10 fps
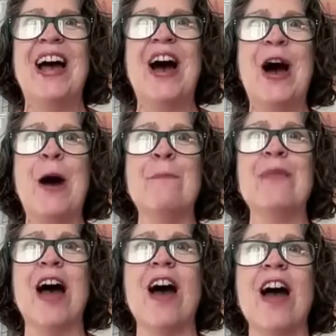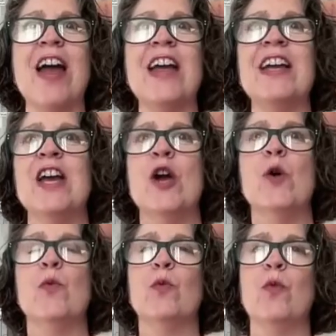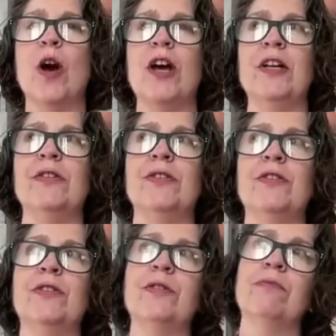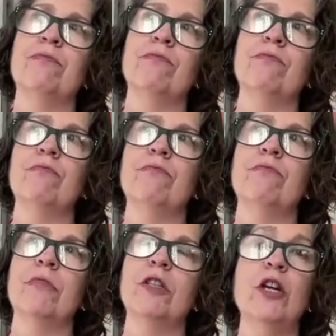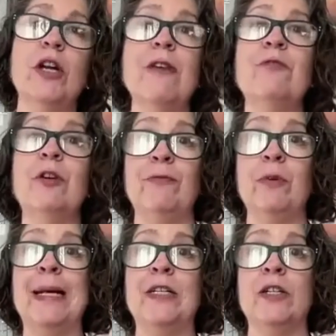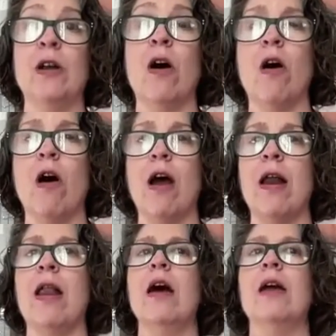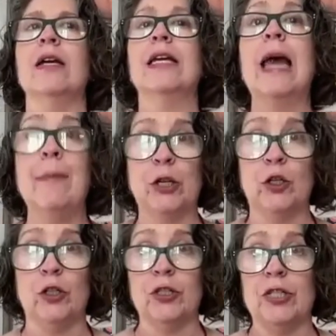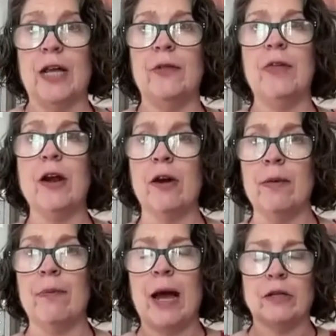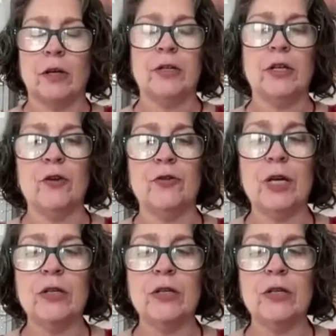I was looking for information on chemicals and their impact on the earth.